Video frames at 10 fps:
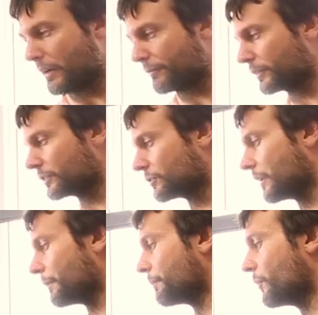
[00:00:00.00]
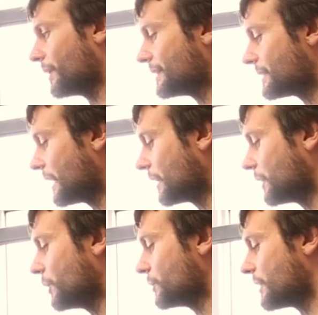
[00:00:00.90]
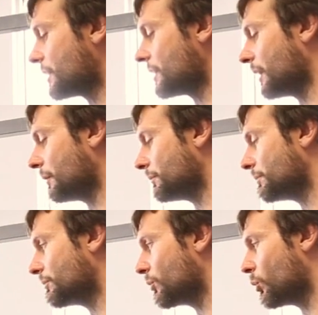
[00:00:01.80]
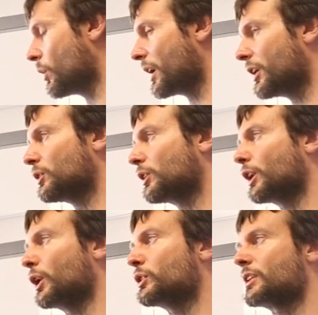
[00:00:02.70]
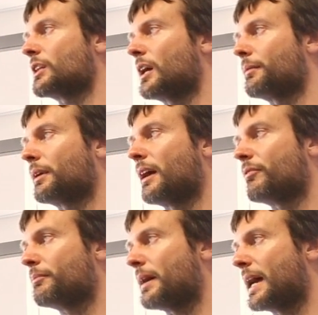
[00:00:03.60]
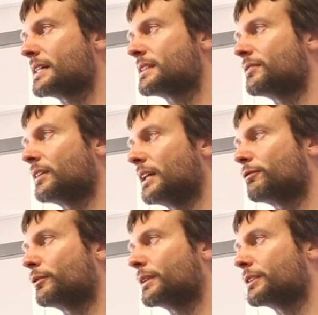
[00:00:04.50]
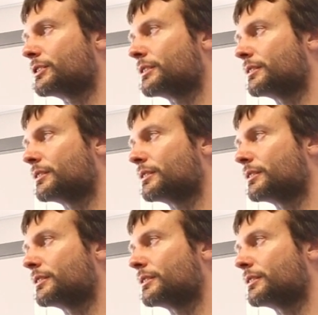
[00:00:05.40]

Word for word: the referee's grip, when they say close the thumb, where you close the thumb can have massive influence